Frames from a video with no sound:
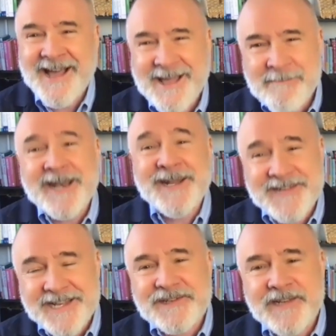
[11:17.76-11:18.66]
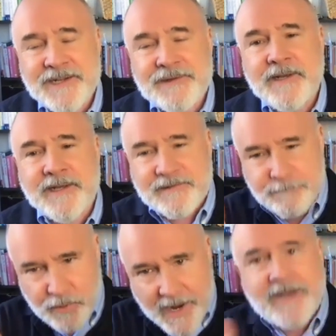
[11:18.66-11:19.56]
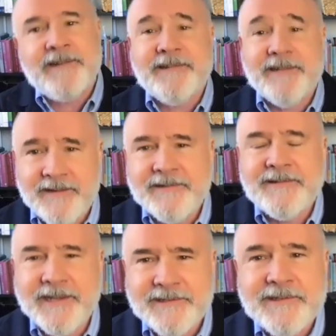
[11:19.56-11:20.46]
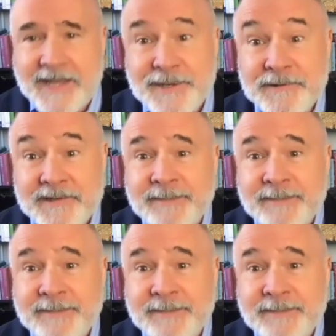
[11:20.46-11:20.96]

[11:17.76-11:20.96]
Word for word: Yeah, it's it's it's it's practicing these things, like you say.